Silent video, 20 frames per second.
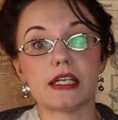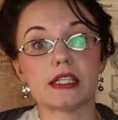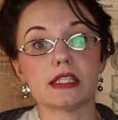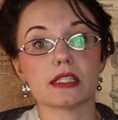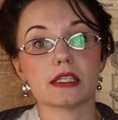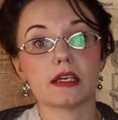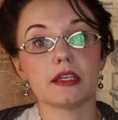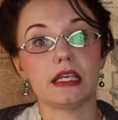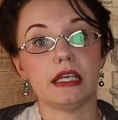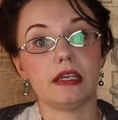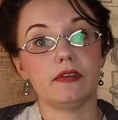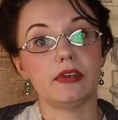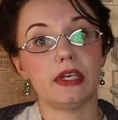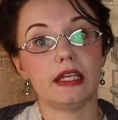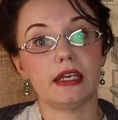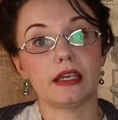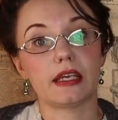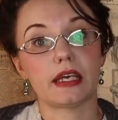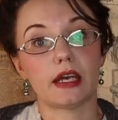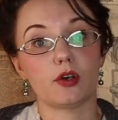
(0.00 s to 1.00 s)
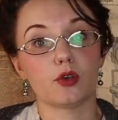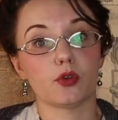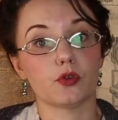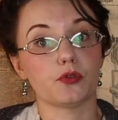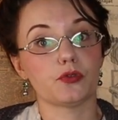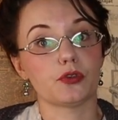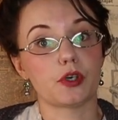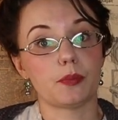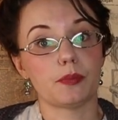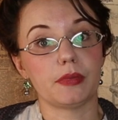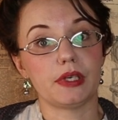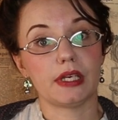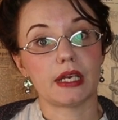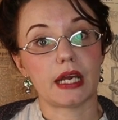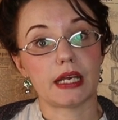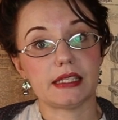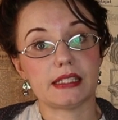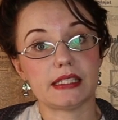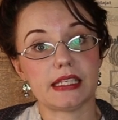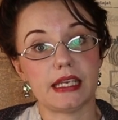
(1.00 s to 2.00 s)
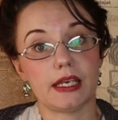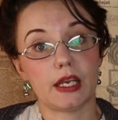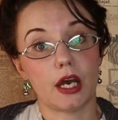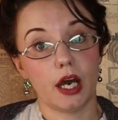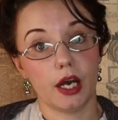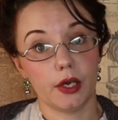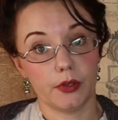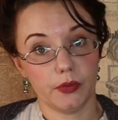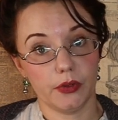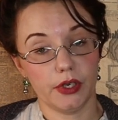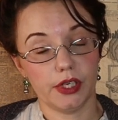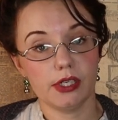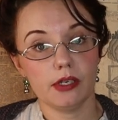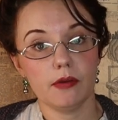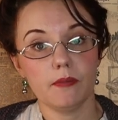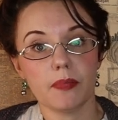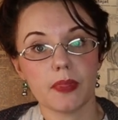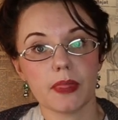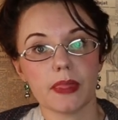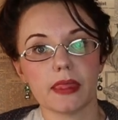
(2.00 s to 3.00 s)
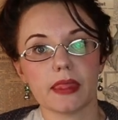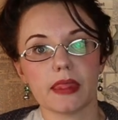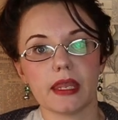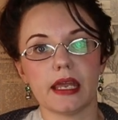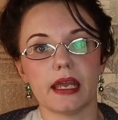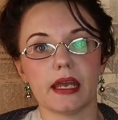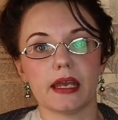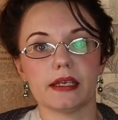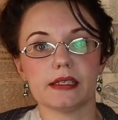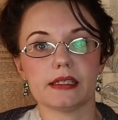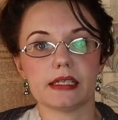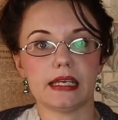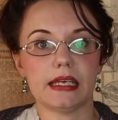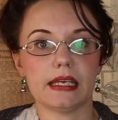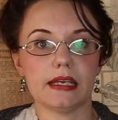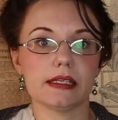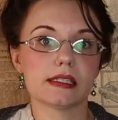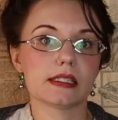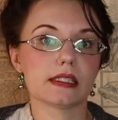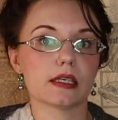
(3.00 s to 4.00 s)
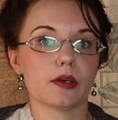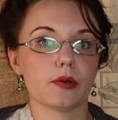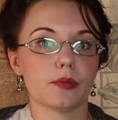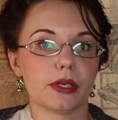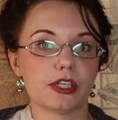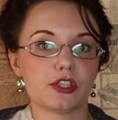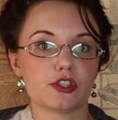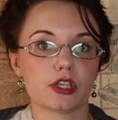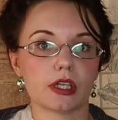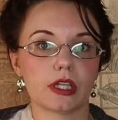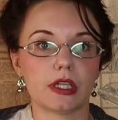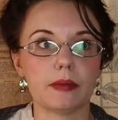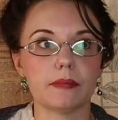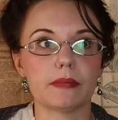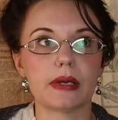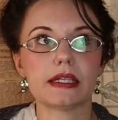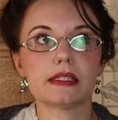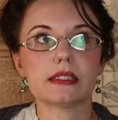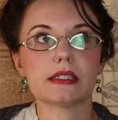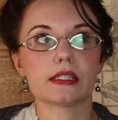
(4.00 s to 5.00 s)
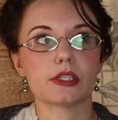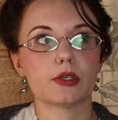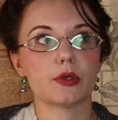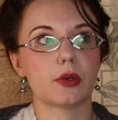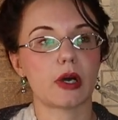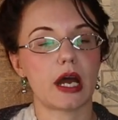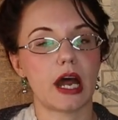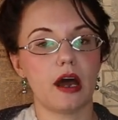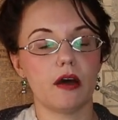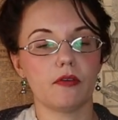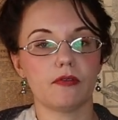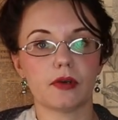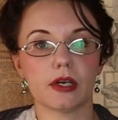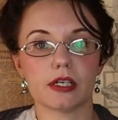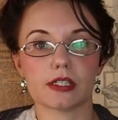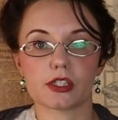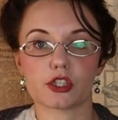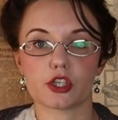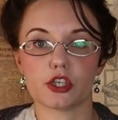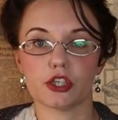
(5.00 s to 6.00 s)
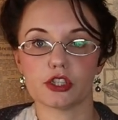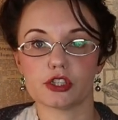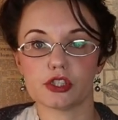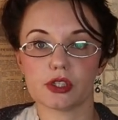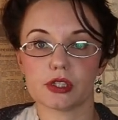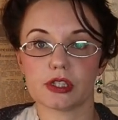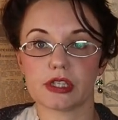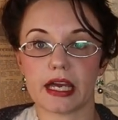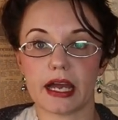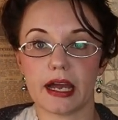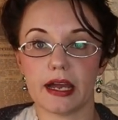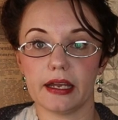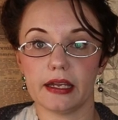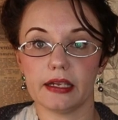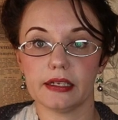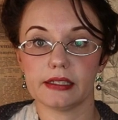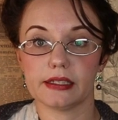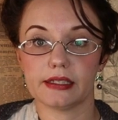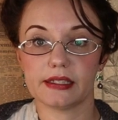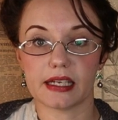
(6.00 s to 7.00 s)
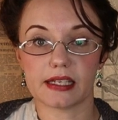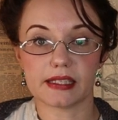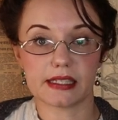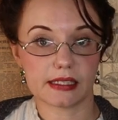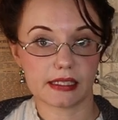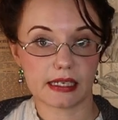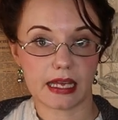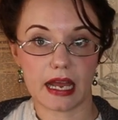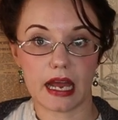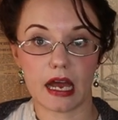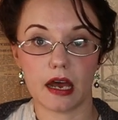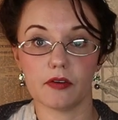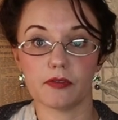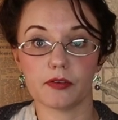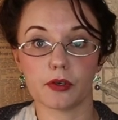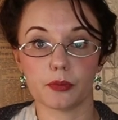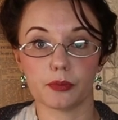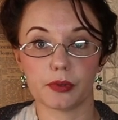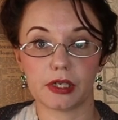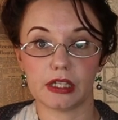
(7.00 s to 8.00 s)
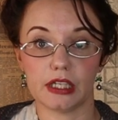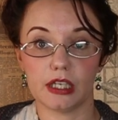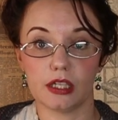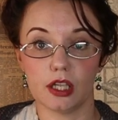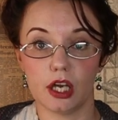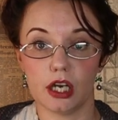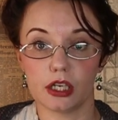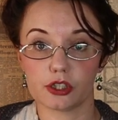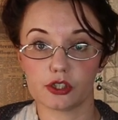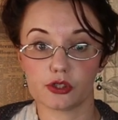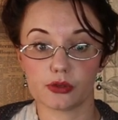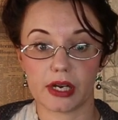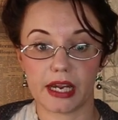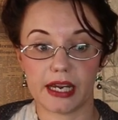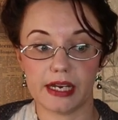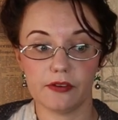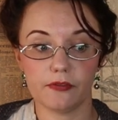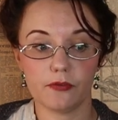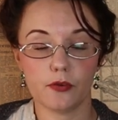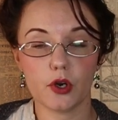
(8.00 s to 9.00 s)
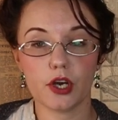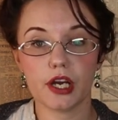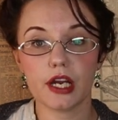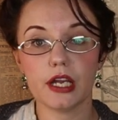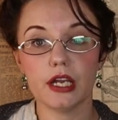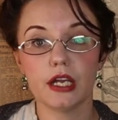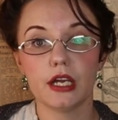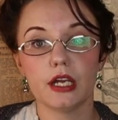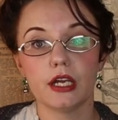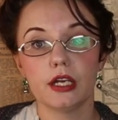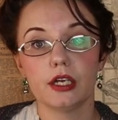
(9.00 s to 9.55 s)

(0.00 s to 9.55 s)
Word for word: It's an evening gown from 1900 and it is originally meant to have a skirt that doesn't have a really long train for it